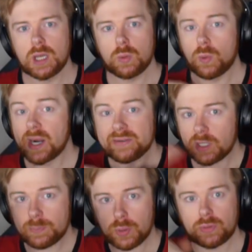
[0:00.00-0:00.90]
wherever
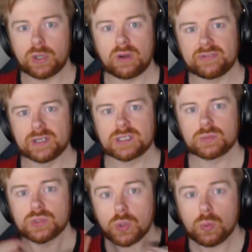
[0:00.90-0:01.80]
I put the office,
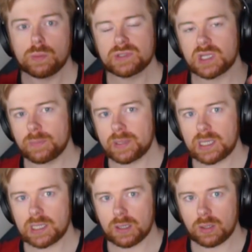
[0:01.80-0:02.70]
was always going to
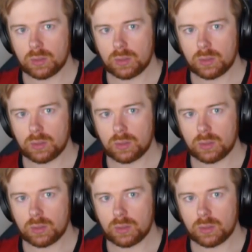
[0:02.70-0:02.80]
be